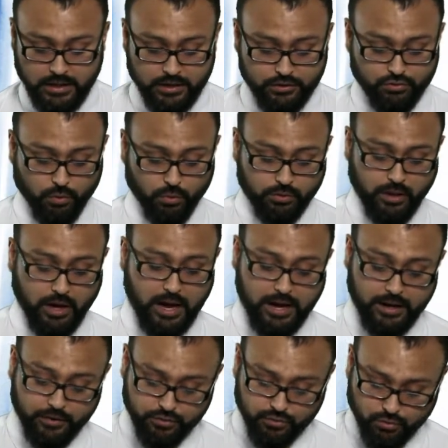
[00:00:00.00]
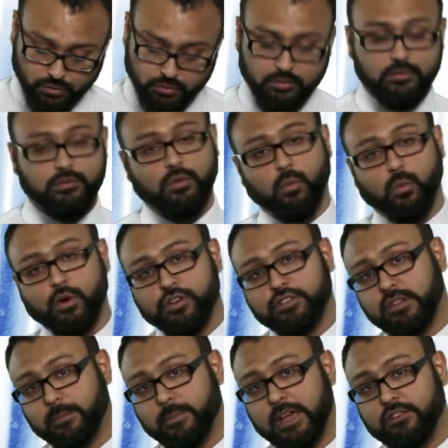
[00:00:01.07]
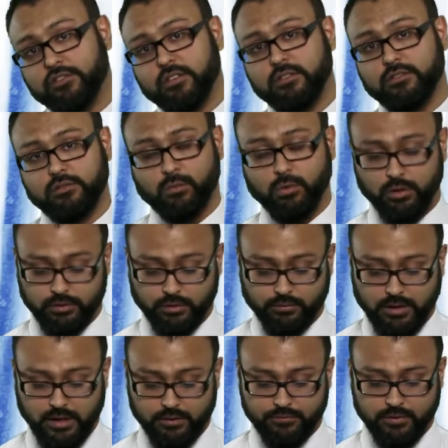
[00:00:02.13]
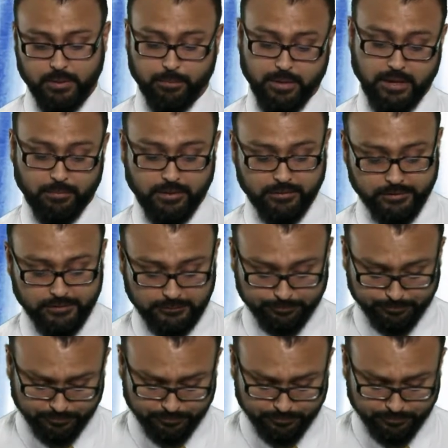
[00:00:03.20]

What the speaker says: So the higher the score, the worse the patient's quality of life impairment.